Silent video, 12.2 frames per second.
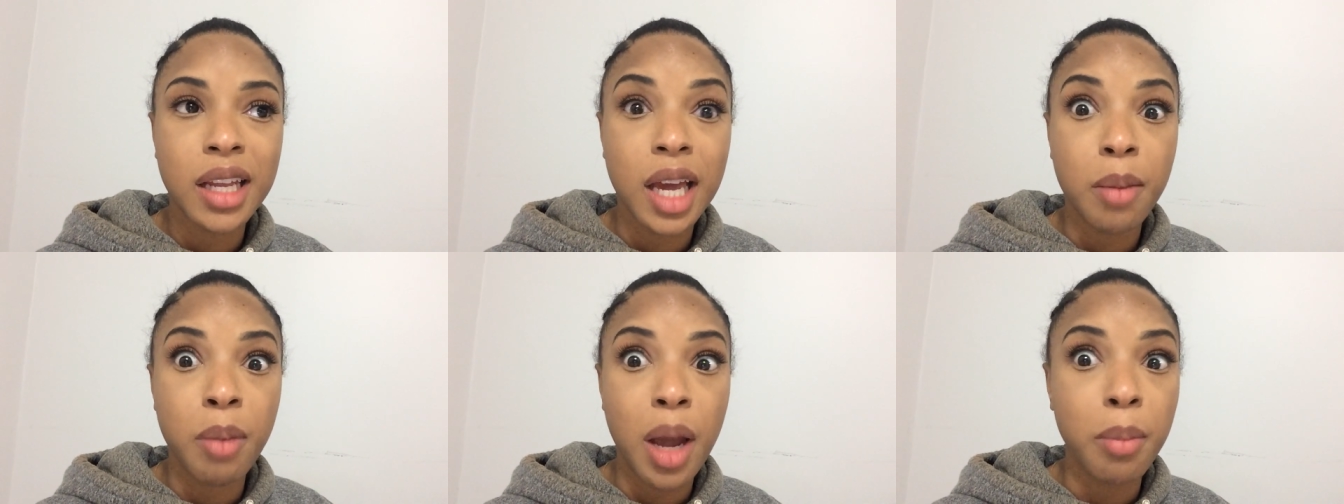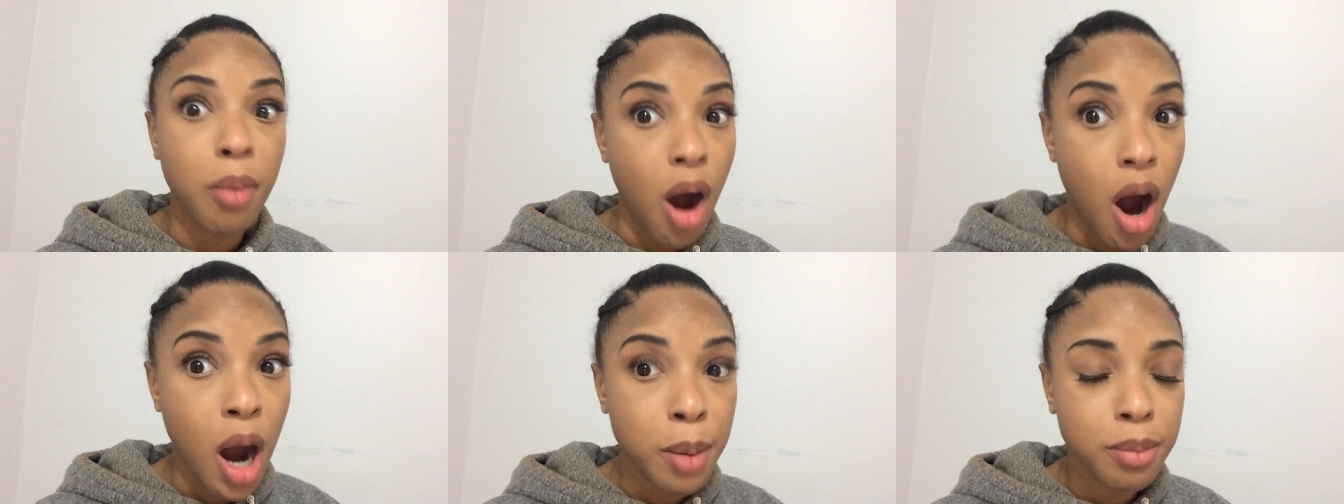Like my
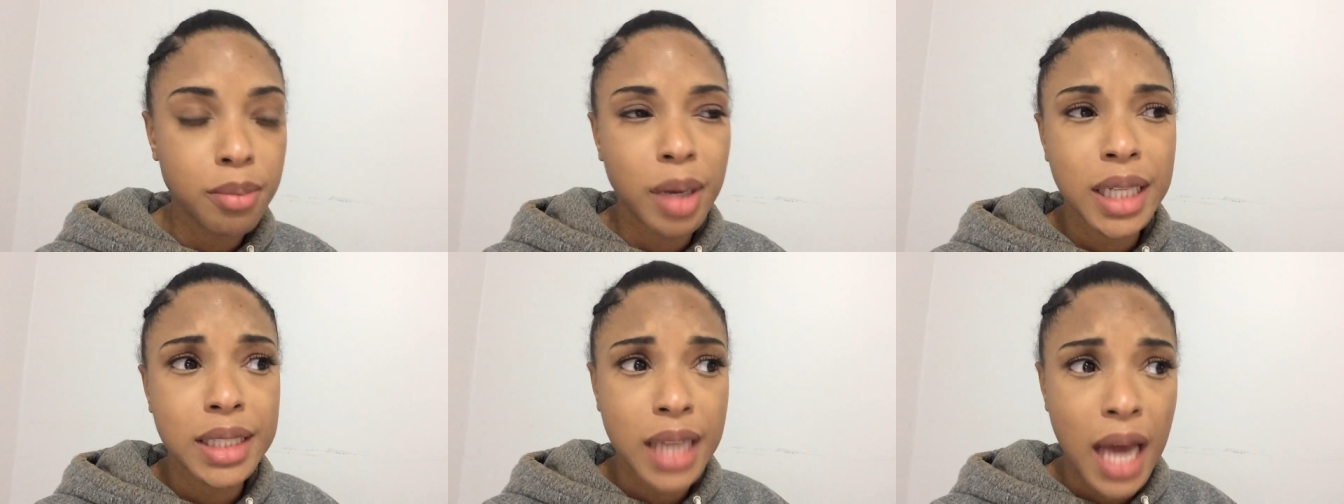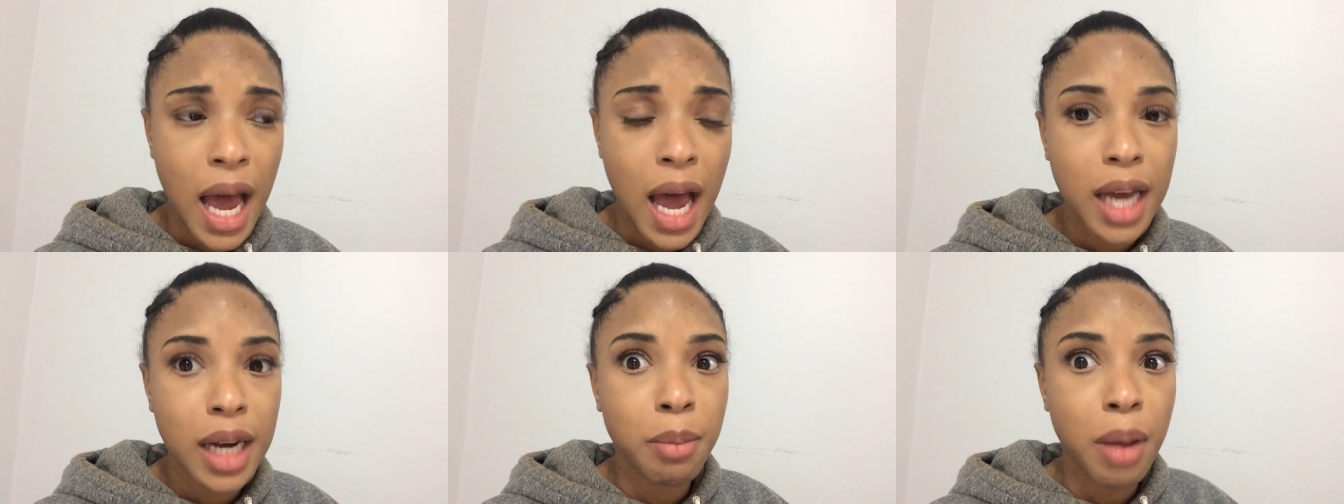mom, my
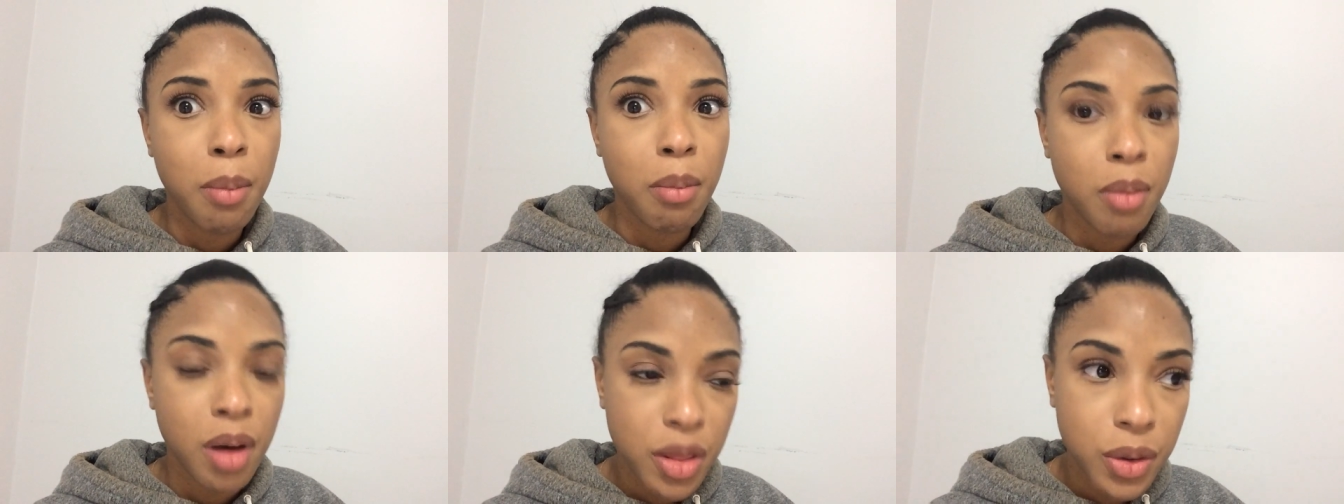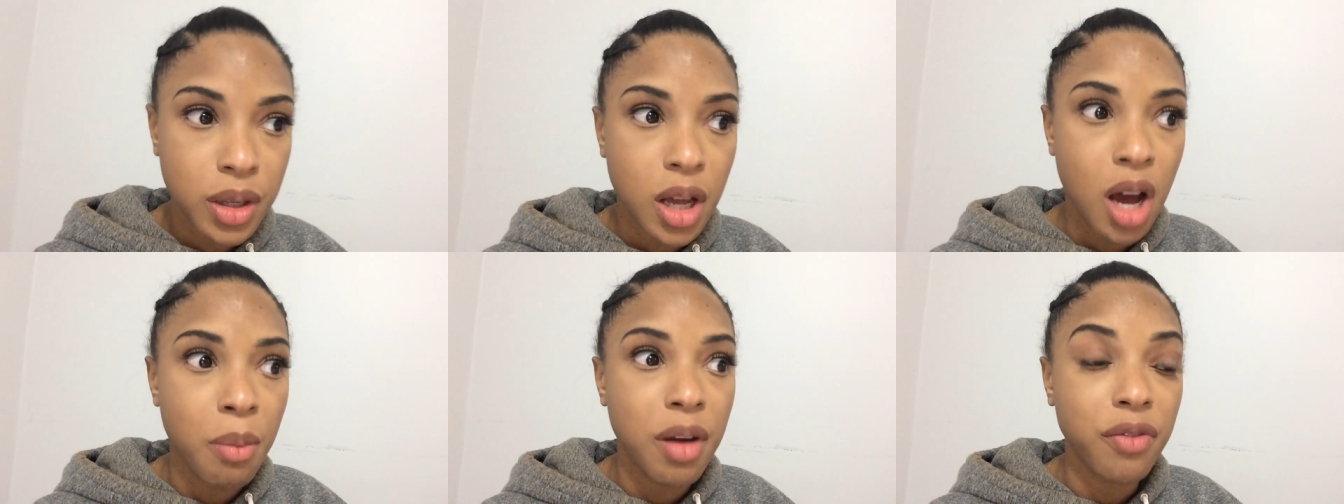dad, my
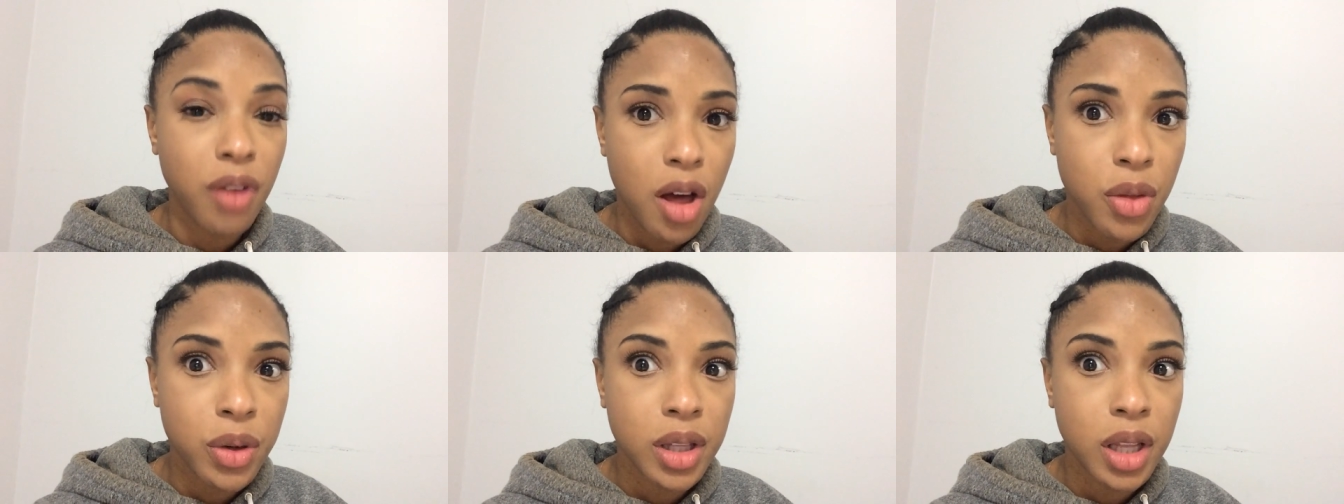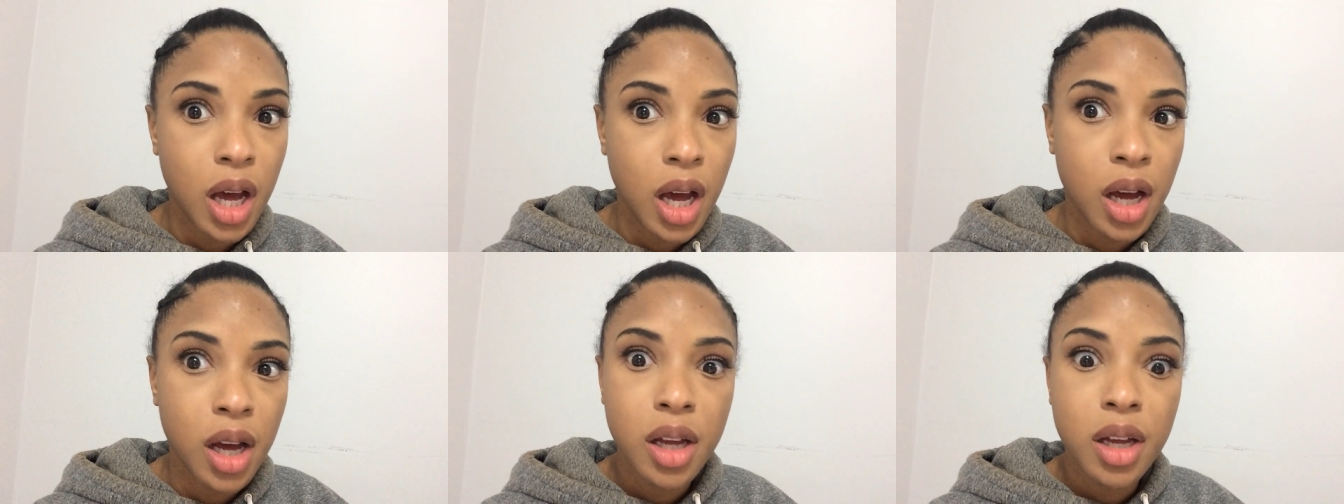mother-in-law, my
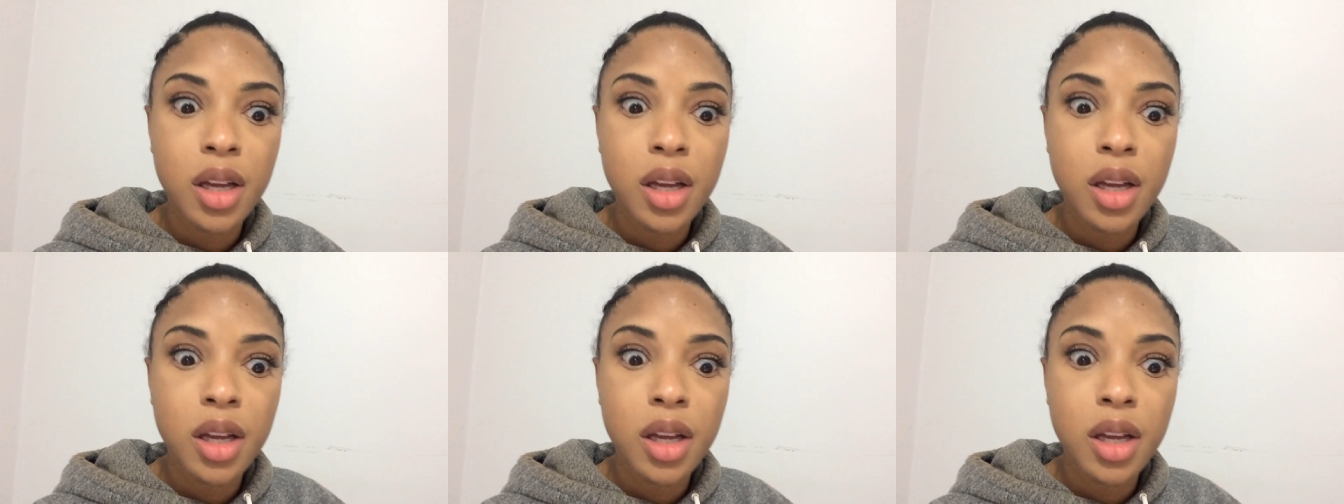father-in-law,